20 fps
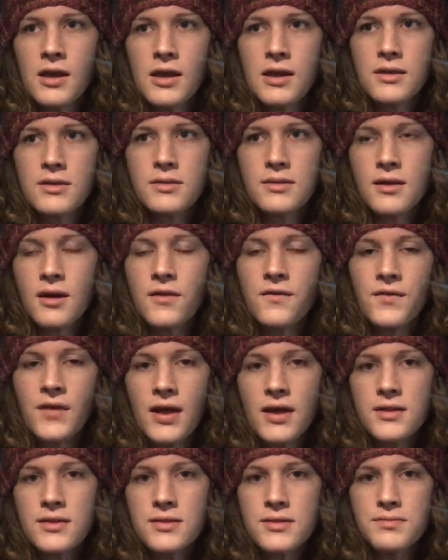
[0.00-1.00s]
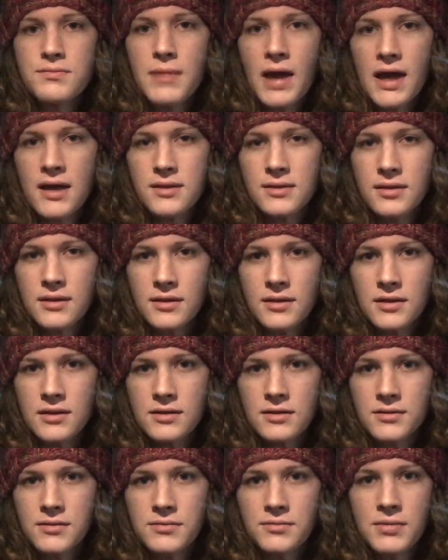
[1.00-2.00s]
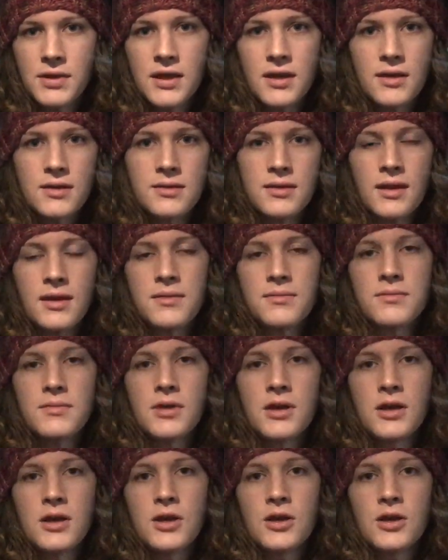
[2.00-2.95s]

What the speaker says: itself as masculine because I'm